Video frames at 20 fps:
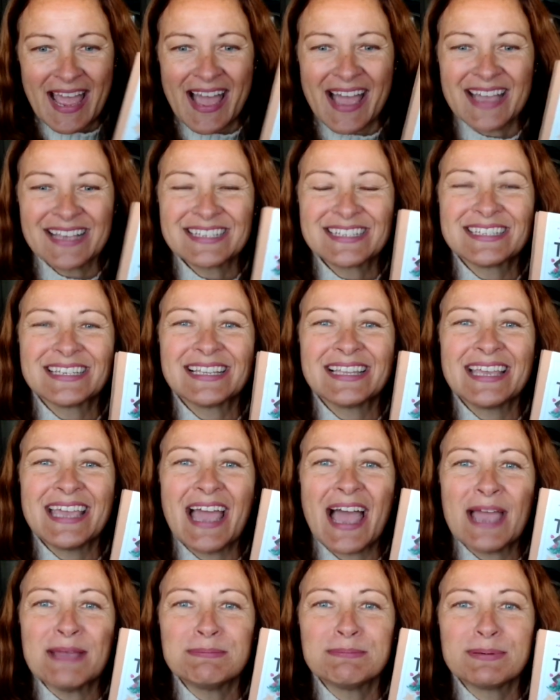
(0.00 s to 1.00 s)

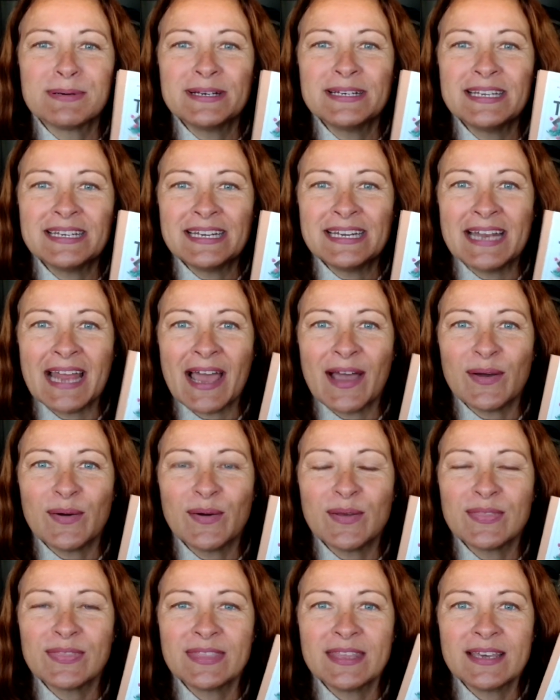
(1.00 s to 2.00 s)
actually. I printed it
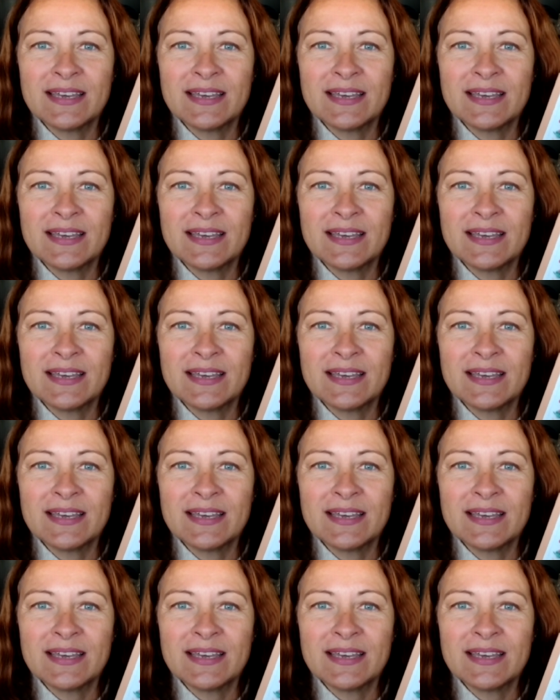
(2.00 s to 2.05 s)
out.